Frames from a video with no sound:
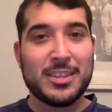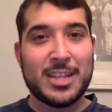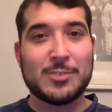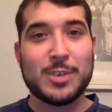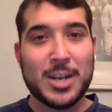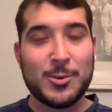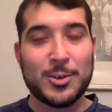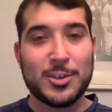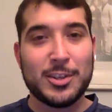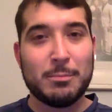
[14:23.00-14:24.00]
that's what I
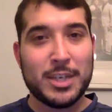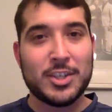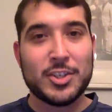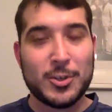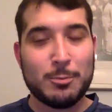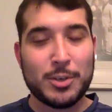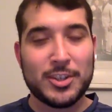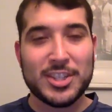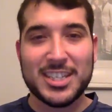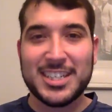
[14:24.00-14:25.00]
ordered, the Big Show
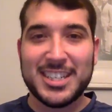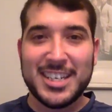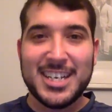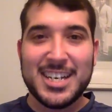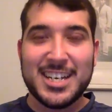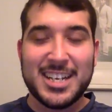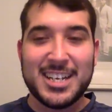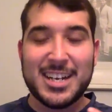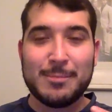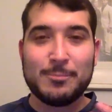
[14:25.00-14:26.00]
purge kit,
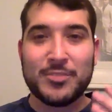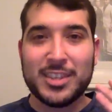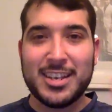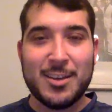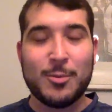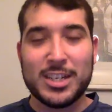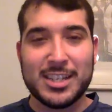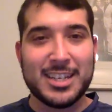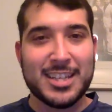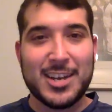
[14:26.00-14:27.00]
and I can't wait to
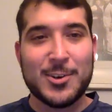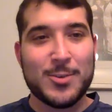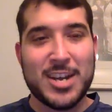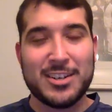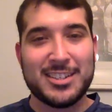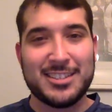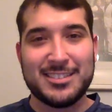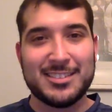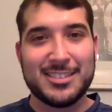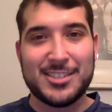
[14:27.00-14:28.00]
get that all routed
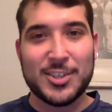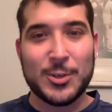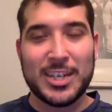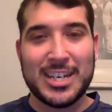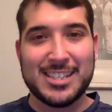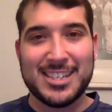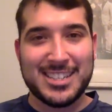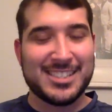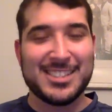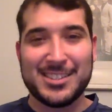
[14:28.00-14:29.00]
and show you guys
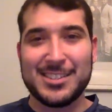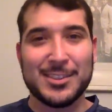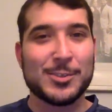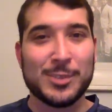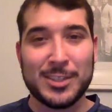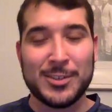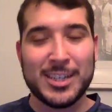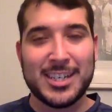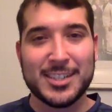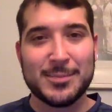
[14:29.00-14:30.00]
because it looks
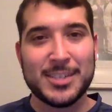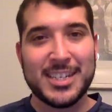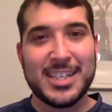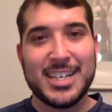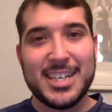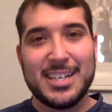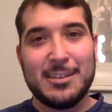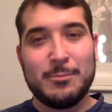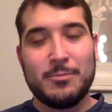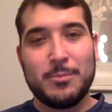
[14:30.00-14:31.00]
really awesome.
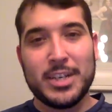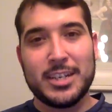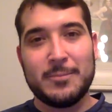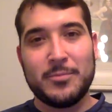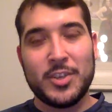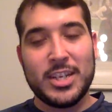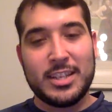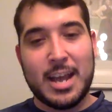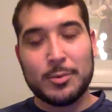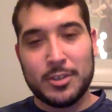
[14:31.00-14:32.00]
But you get
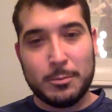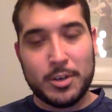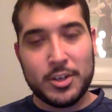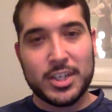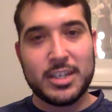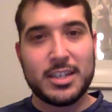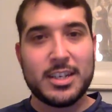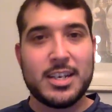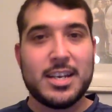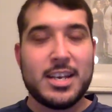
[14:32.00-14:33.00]
the option of the purge kit,
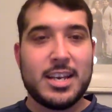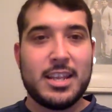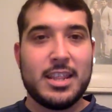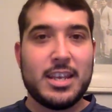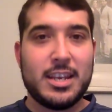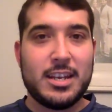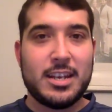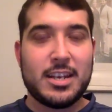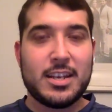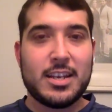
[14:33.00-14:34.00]
and
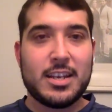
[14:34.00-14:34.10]
then